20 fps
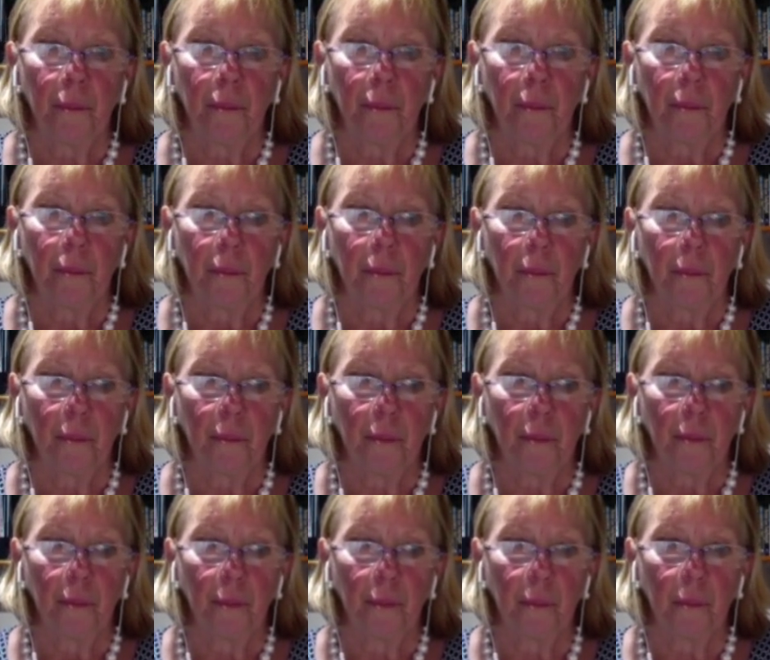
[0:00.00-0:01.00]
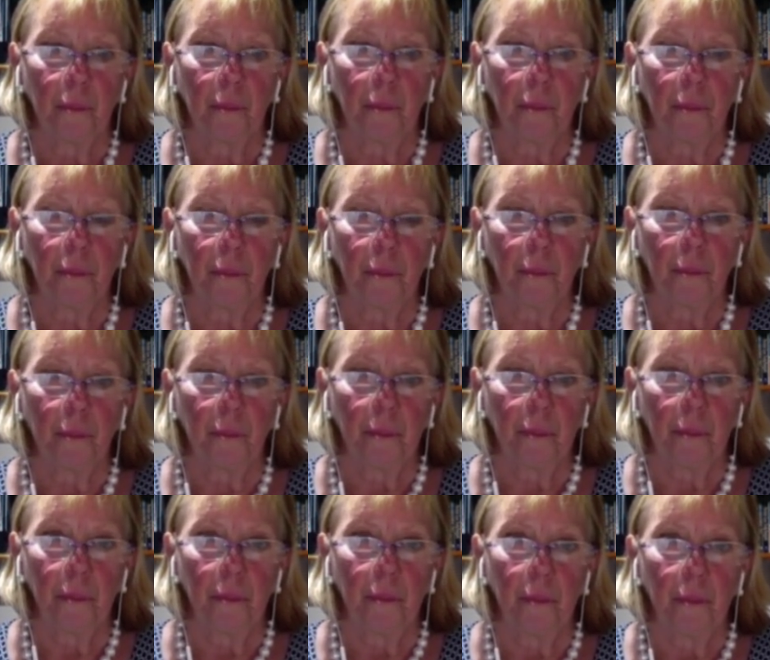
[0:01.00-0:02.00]

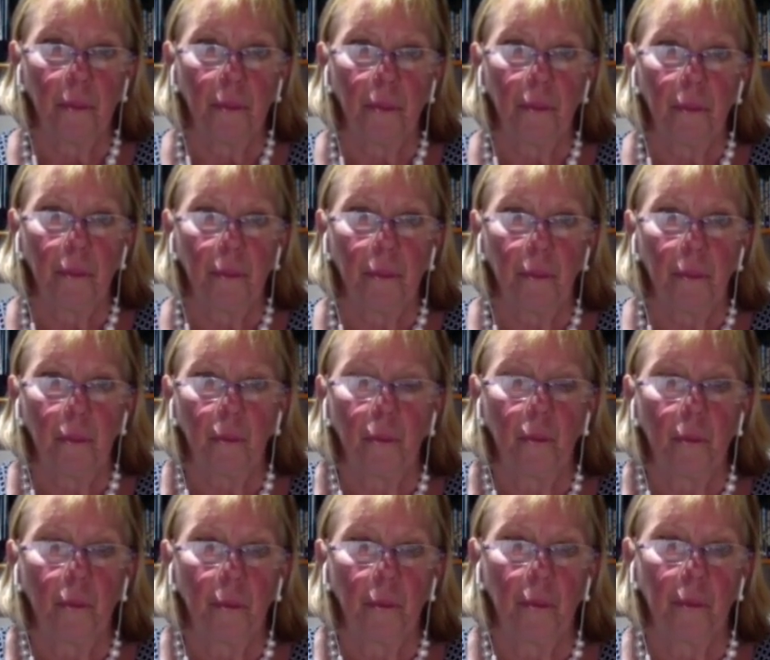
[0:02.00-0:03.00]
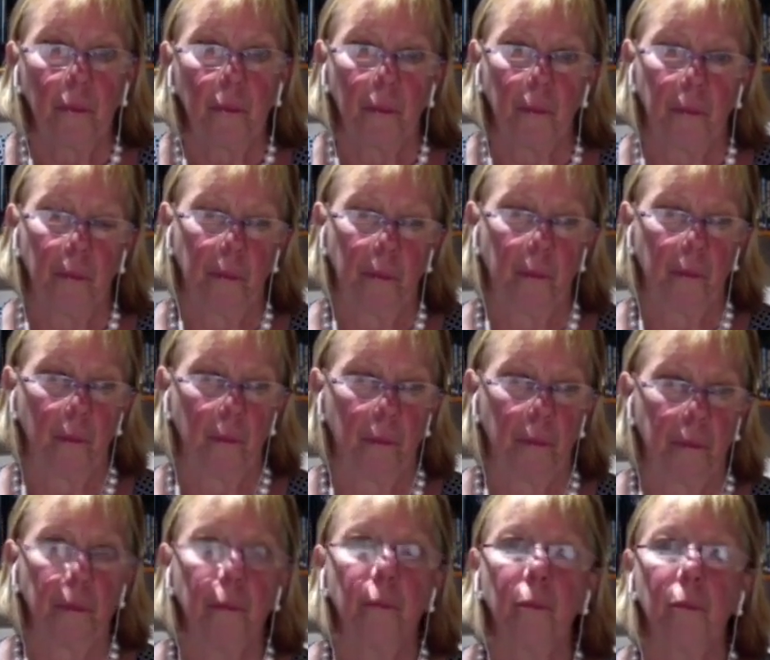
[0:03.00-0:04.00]

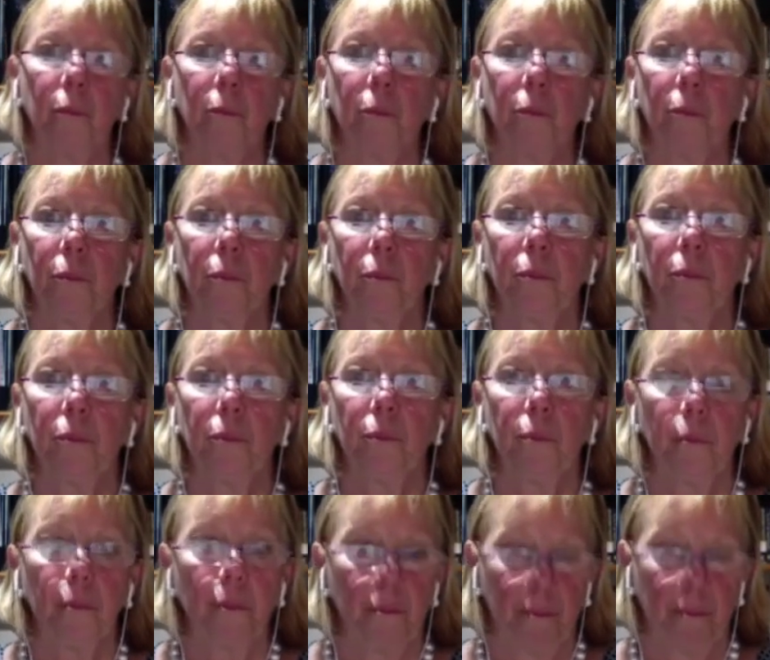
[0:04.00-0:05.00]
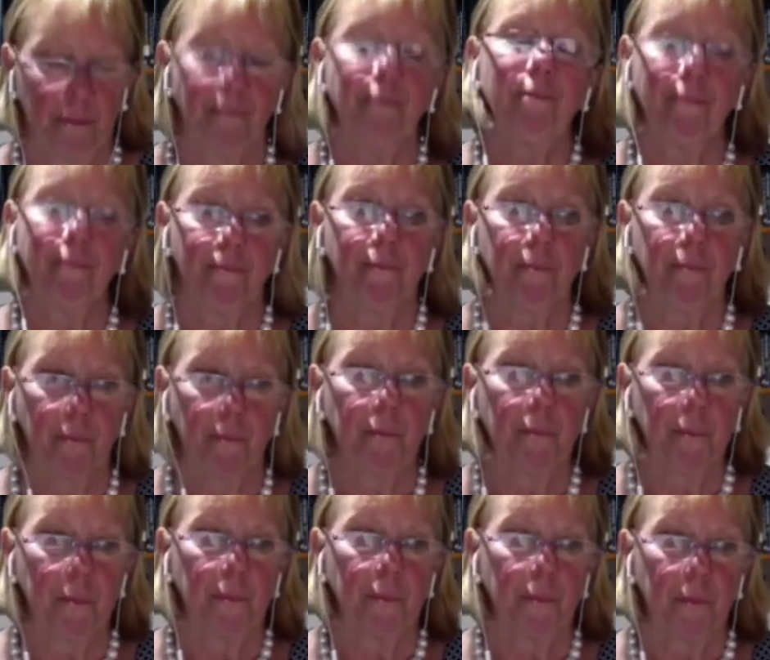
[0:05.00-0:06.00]

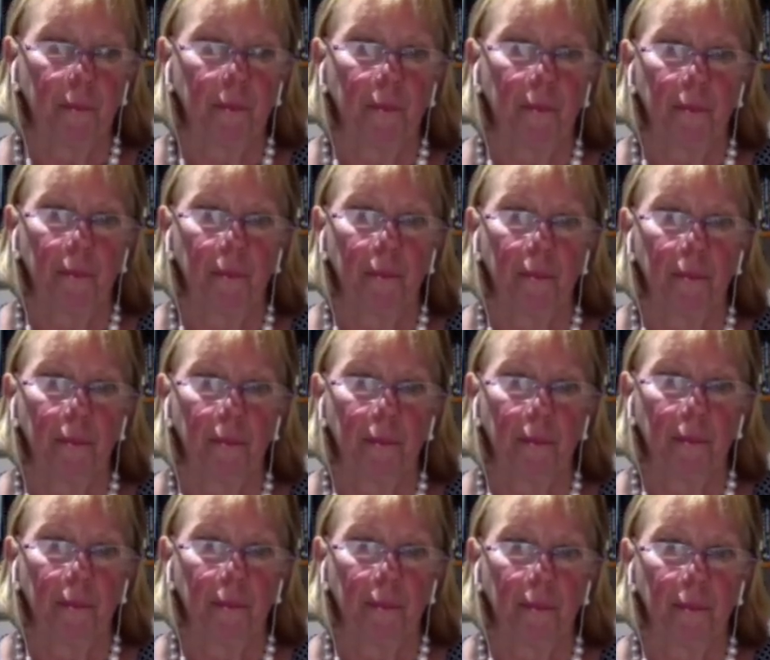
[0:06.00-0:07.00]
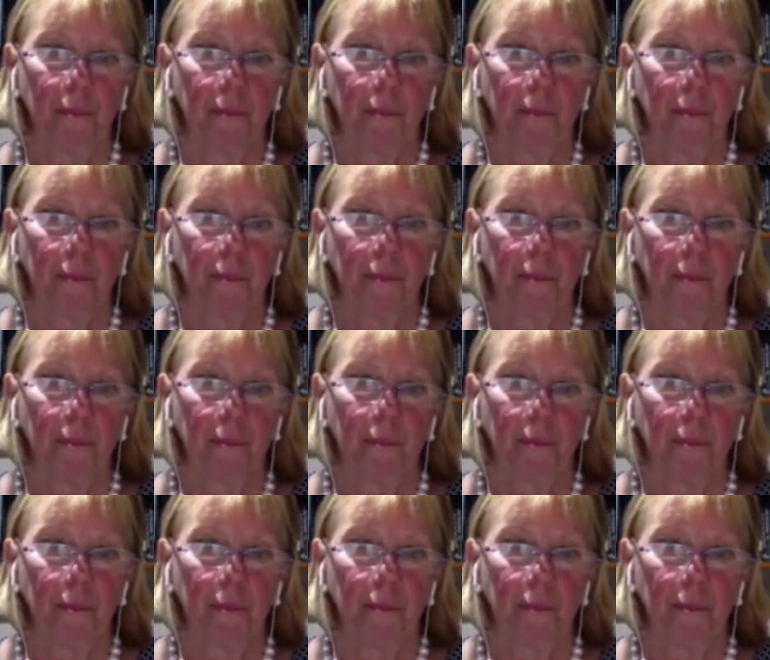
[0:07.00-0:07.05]
No words are spoken by the person on screen.